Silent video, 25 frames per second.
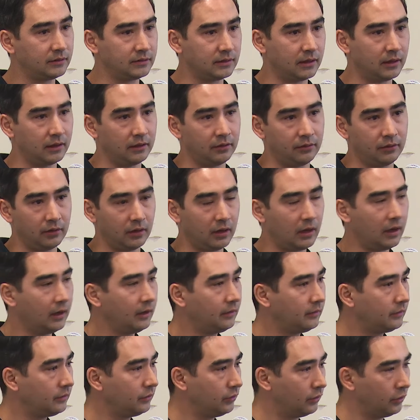Data
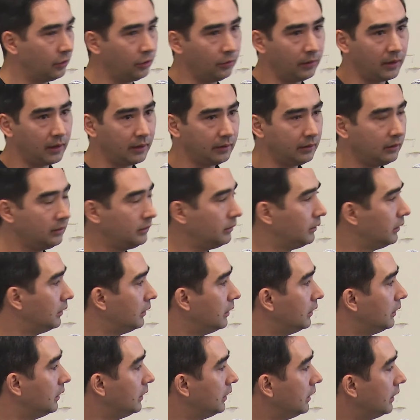Alliance, or OADA,
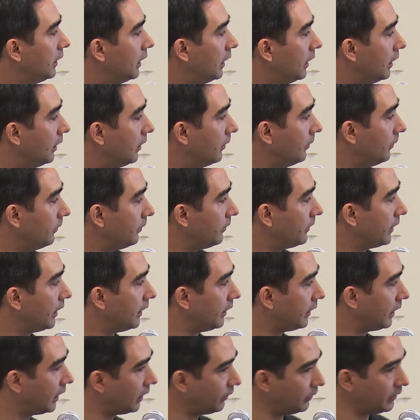
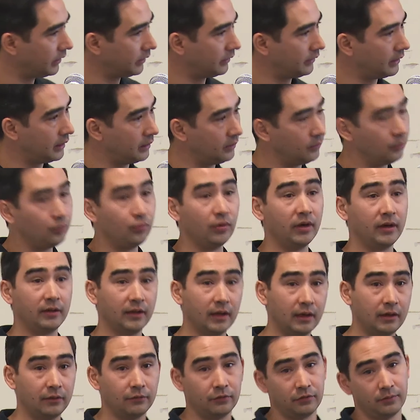and how we can then bring
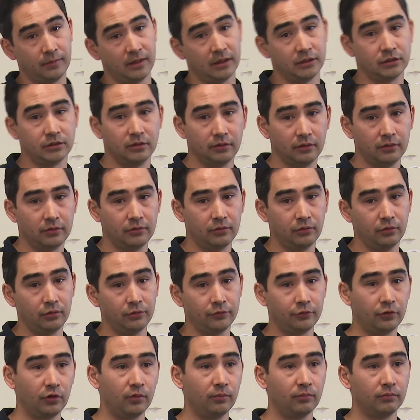that information through
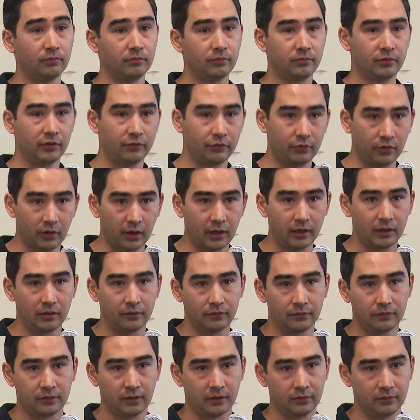from the variety of
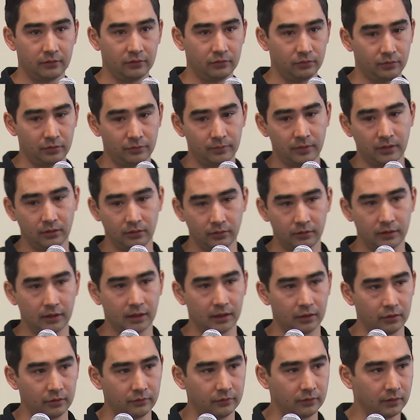sensors we've been looking
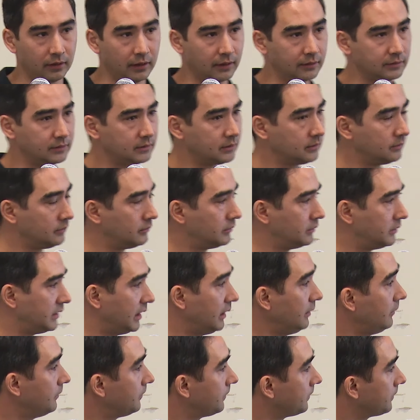at over the last day.